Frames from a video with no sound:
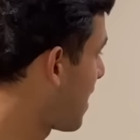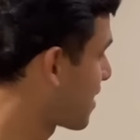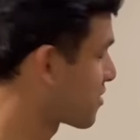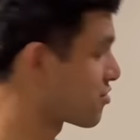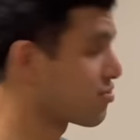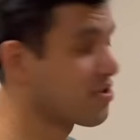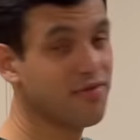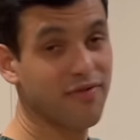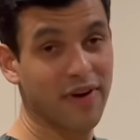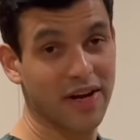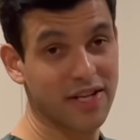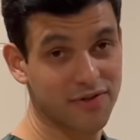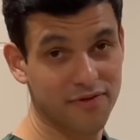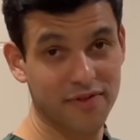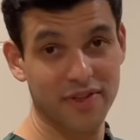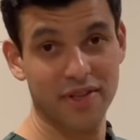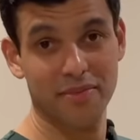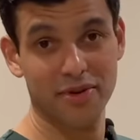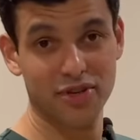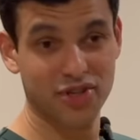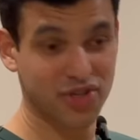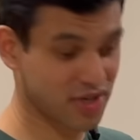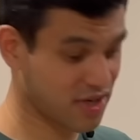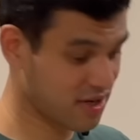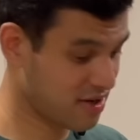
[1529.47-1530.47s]
actually transfer the
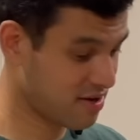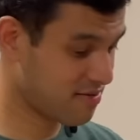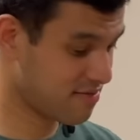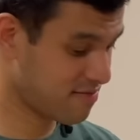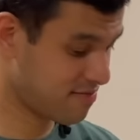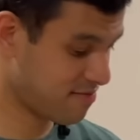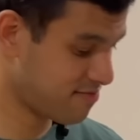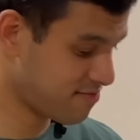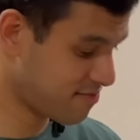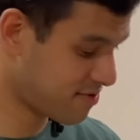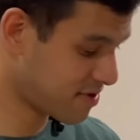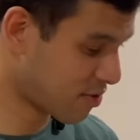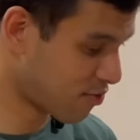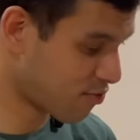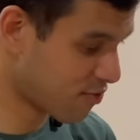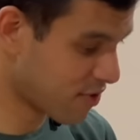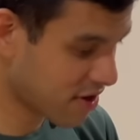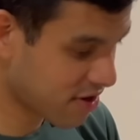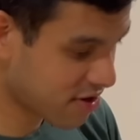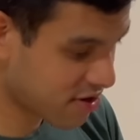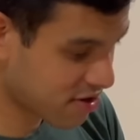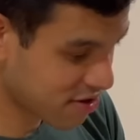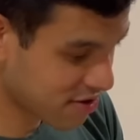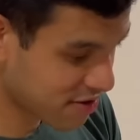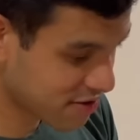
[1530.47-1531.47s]
machine somewhere
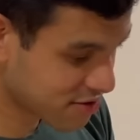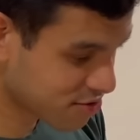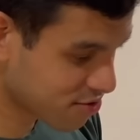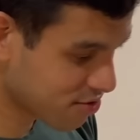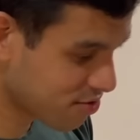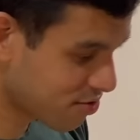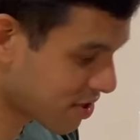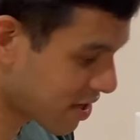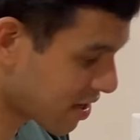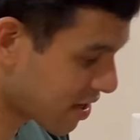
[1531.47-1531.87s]
here so you